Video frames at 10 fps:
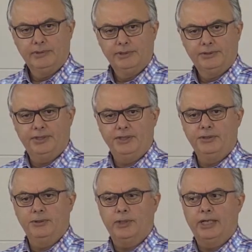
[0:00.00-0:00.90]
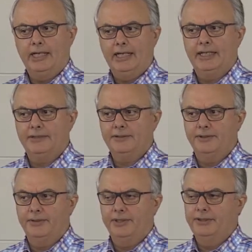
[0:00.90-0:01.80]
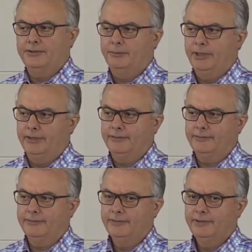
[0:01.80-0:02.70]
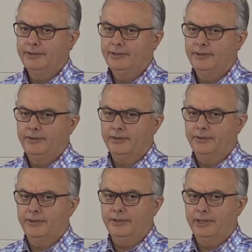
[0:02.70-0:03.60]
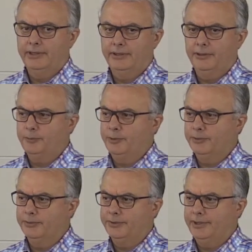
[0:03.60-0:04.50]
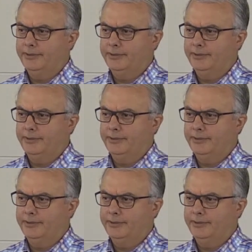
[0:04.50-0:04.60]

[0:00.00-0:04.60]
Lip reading: Set your hearts on things above, not on earthly things, Paul says.